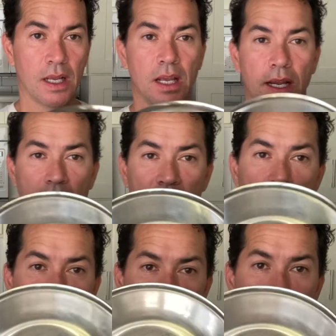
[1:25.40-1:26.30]
kind of a
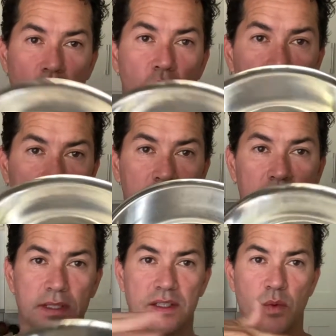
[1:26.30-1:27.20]
bigger bowl.
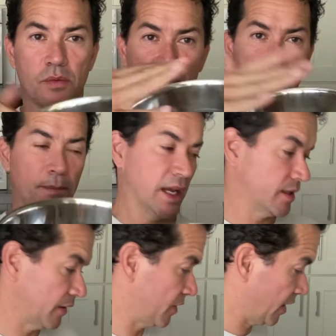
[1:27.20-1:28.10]
This is what we're gonna mix
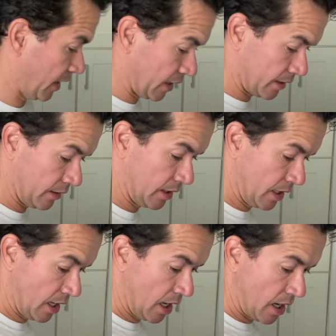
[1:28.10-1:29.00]
everything in.
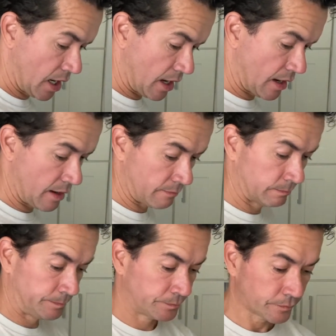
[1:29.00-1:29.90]
And
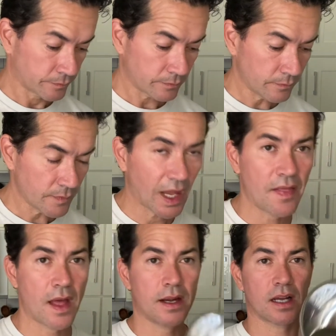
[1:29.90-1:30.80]

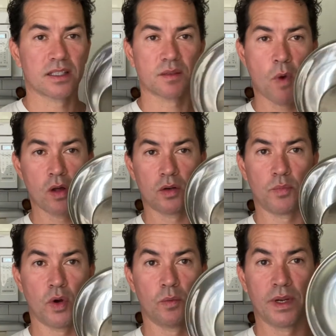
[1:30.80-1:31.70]
then a smaller
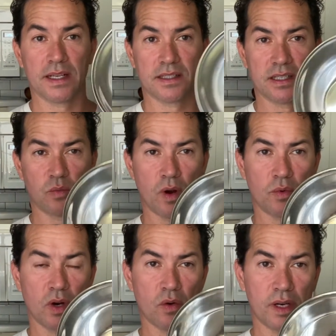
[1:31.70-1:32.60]
bowl because this is what we're
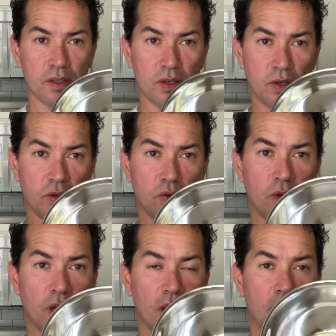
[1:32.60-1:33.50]
going to
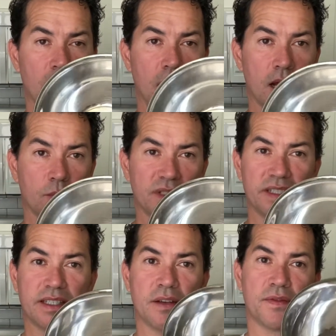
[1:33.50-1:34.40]

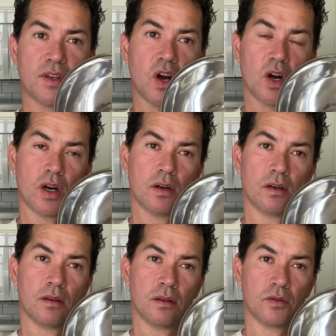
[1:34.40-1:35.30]
sift our
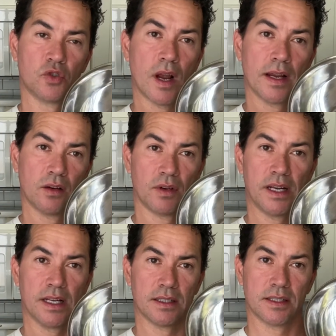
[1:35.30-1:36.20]
dry
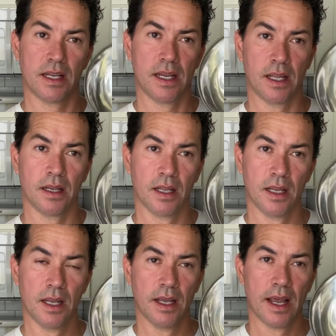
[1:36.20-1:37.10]
ingredients in.
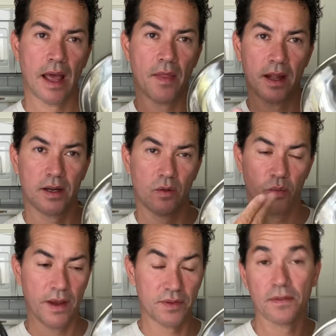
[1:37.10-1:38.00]
And then we
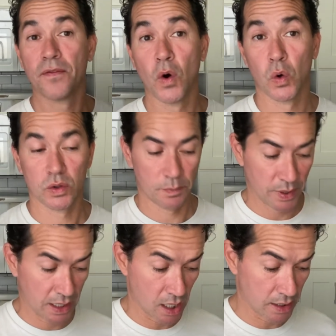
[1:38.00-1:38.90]
have to fold
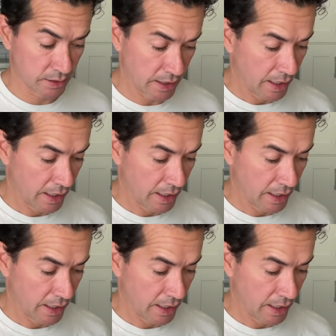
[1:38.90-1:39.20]
because